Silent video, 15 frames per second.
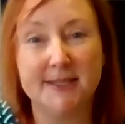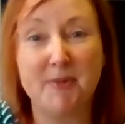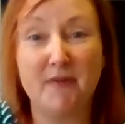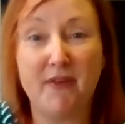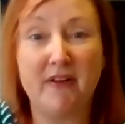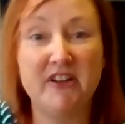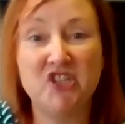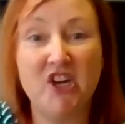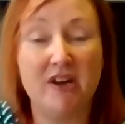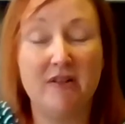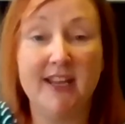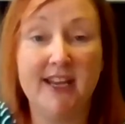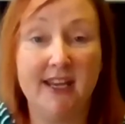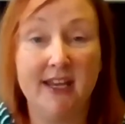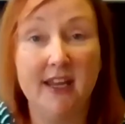But very
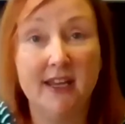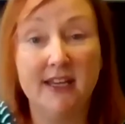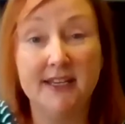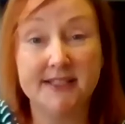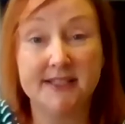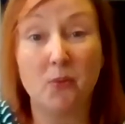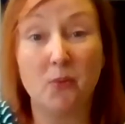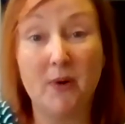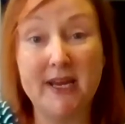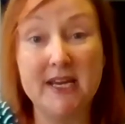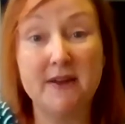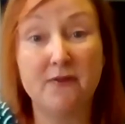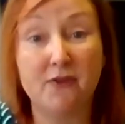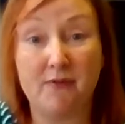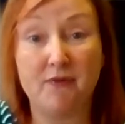generally, it's a
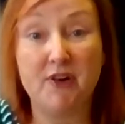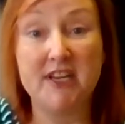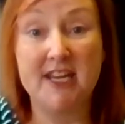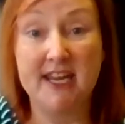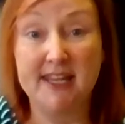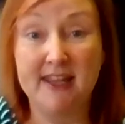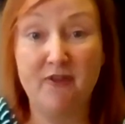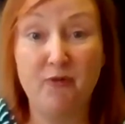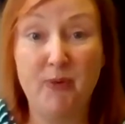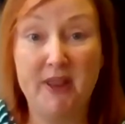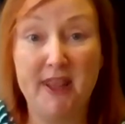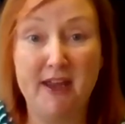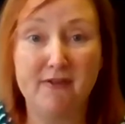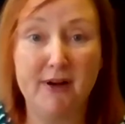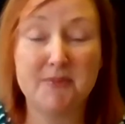week for every year they've
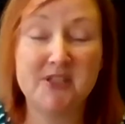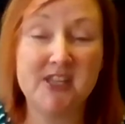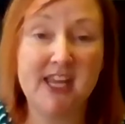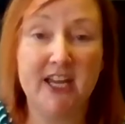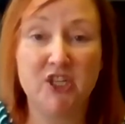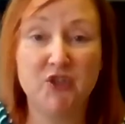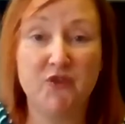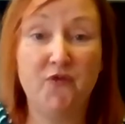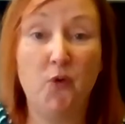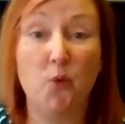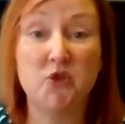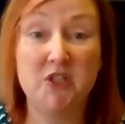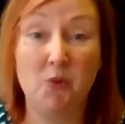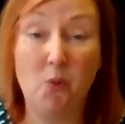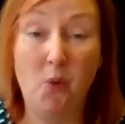been there up to the age of
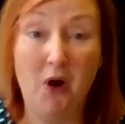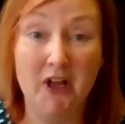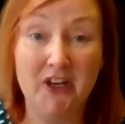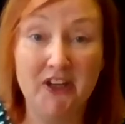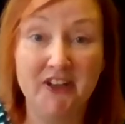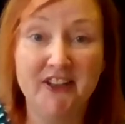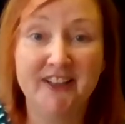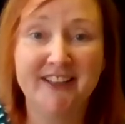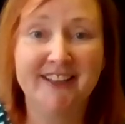41.